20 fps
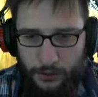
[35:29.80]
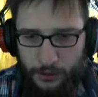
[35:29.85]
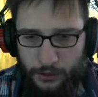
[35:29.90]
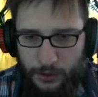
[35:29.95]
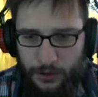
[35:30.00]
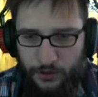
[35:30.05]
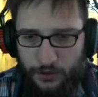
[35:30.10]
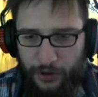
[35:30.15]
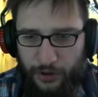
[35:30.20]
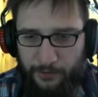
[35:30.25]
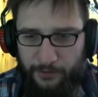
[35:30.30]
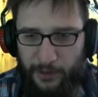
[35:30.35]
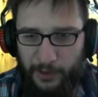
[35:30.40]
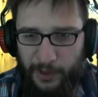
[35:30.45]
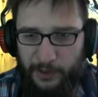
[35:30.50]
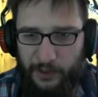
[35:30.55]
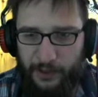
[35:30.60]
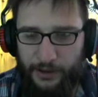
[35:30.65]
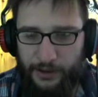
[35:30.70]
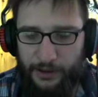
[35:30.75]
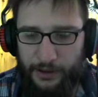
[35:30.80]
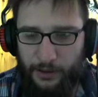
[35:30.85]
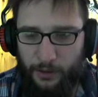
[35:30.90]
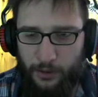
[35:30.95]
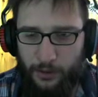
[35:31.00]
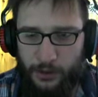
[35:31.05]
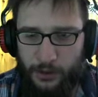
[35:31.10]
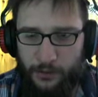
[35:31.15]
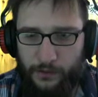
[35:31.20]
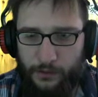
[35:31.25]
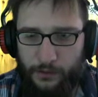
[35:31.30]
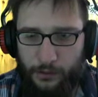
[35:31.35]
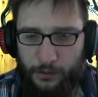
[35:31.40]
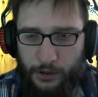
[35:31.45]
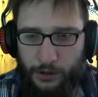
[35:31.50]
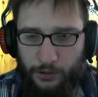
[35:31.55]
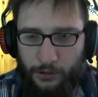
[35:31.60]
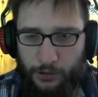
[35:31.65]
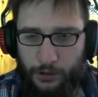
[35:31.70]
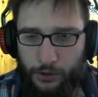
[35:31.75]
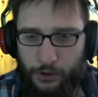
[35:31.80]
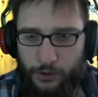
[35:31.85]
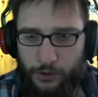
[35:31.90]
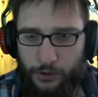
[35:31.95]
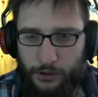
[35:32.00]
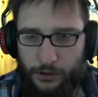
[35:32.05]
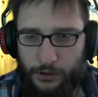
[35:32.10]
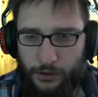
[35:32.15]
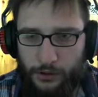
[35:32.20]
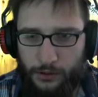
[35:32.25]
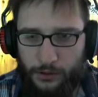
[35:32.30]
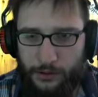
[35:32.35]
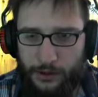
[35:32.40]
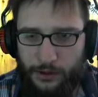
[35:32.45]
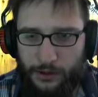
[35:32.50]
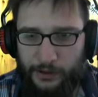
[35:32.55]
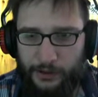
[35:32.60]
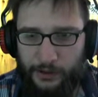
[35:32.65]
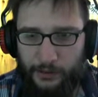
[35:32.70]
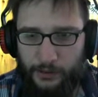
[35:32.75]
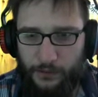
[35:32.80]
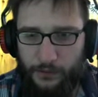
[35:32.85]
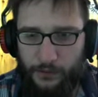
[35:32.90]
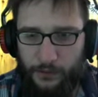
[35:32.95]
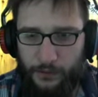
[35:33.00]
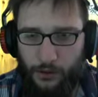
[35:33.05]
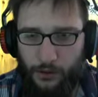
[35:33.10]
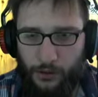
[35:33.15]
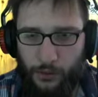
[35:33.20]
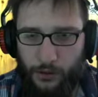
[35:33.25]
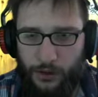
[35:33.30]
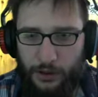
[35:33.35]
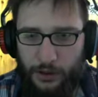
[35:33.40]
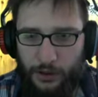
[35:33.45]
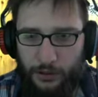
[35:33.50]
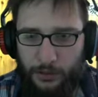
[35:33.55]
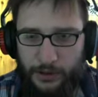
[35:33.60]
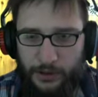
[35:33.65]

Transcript: I should have picked alchemy, so I would at least know a little bit.